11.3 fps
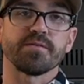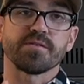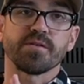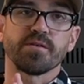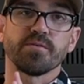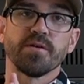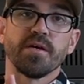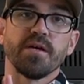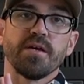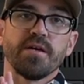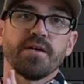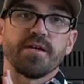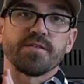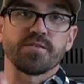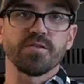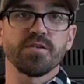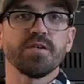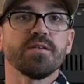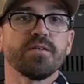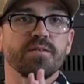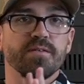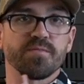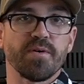So it's good.
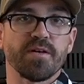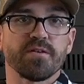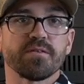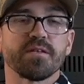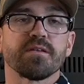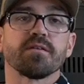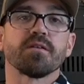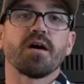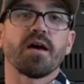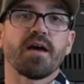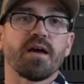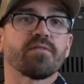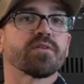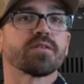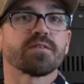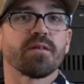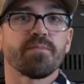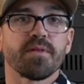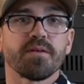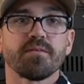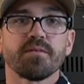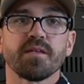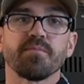It's better than not having
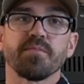something,